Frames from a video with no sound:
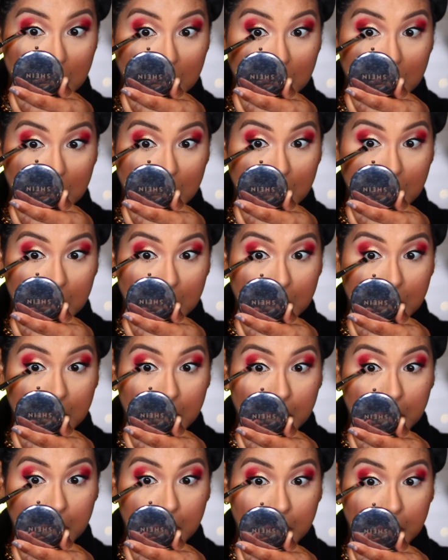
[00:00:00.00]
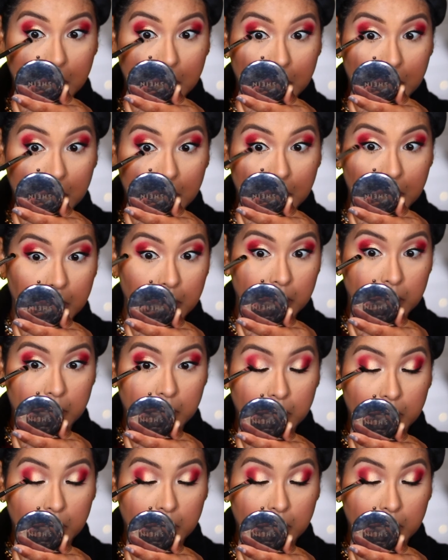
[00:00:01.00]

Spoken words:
No one is speaking in this clip.